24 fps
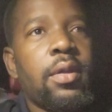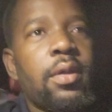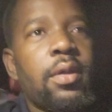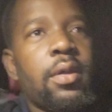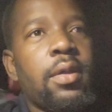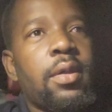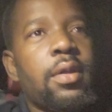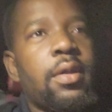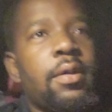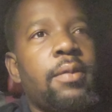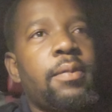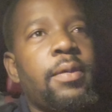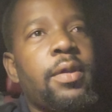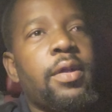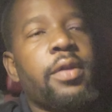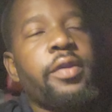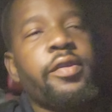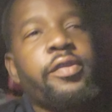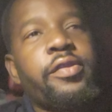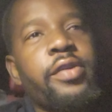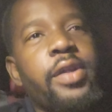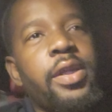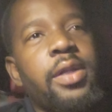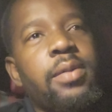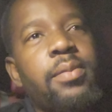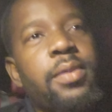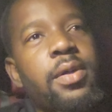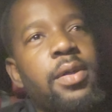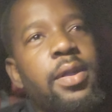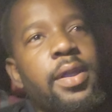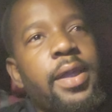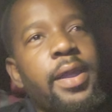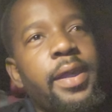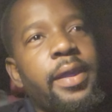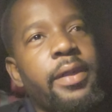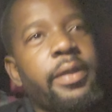Um, train them
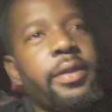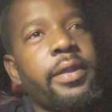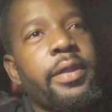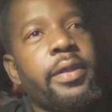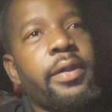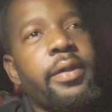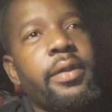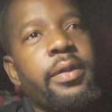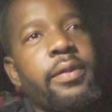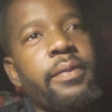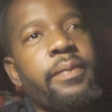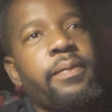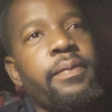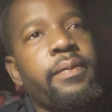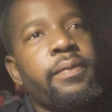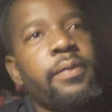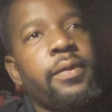on the handheld.